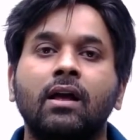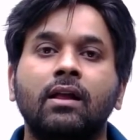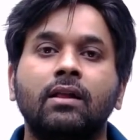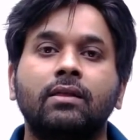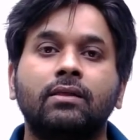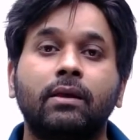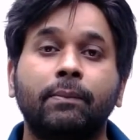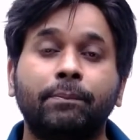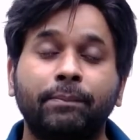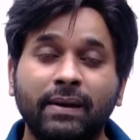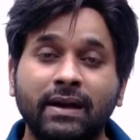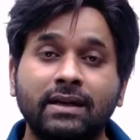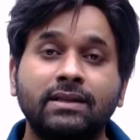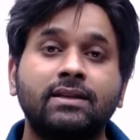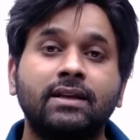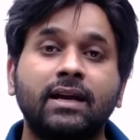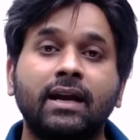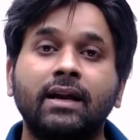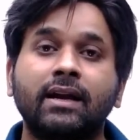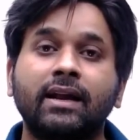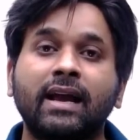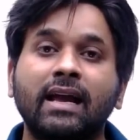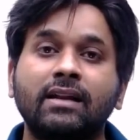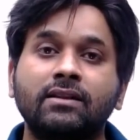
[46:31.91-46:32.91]
The
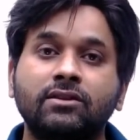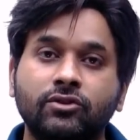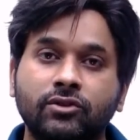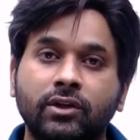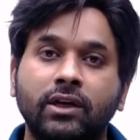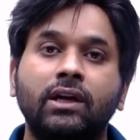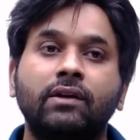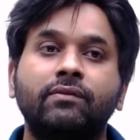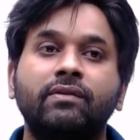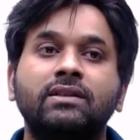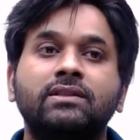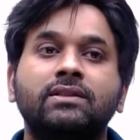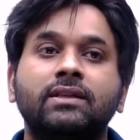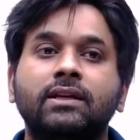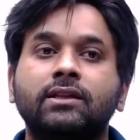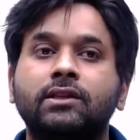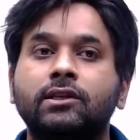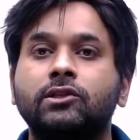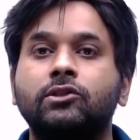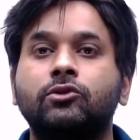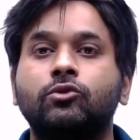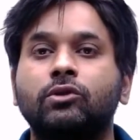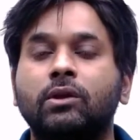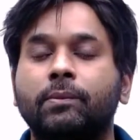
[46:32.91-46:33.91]
President can straight away say
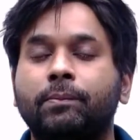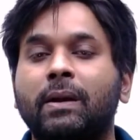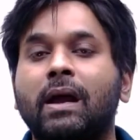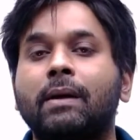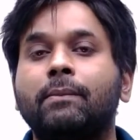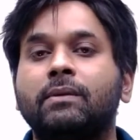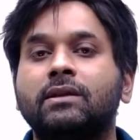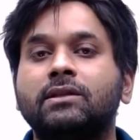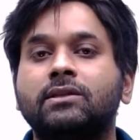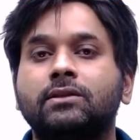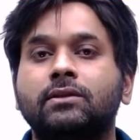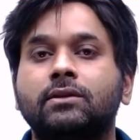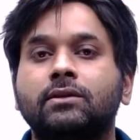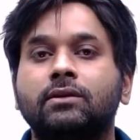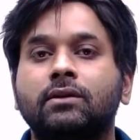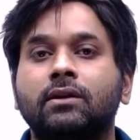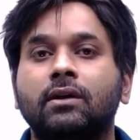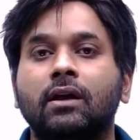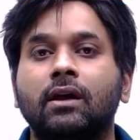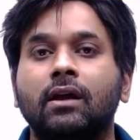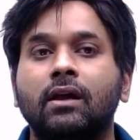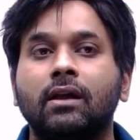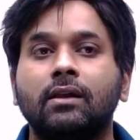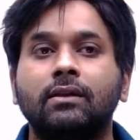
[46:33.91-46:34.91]
this to the Prime Minister
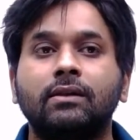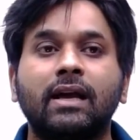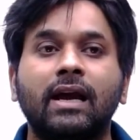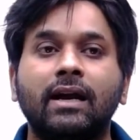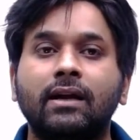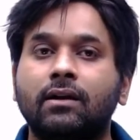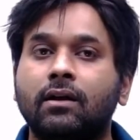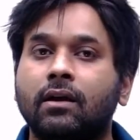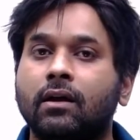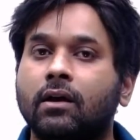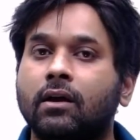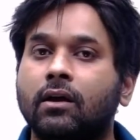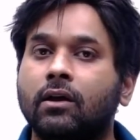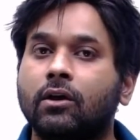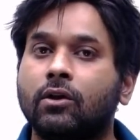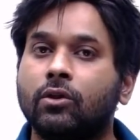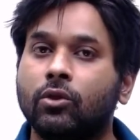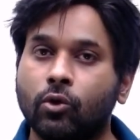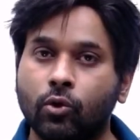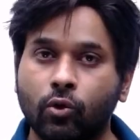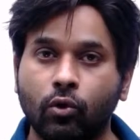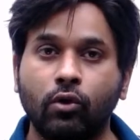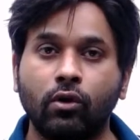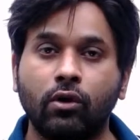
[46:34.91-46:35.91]
that
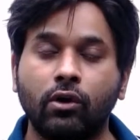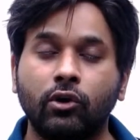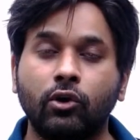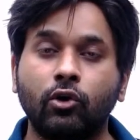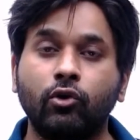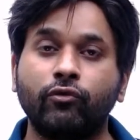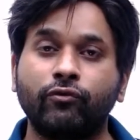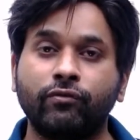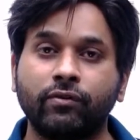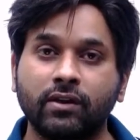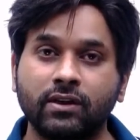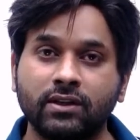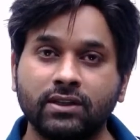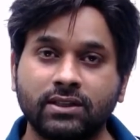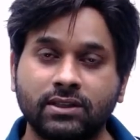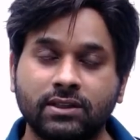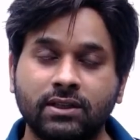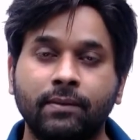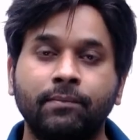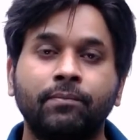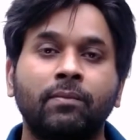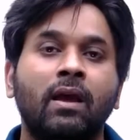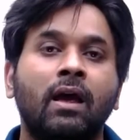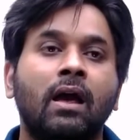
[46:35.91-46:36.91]
no, you first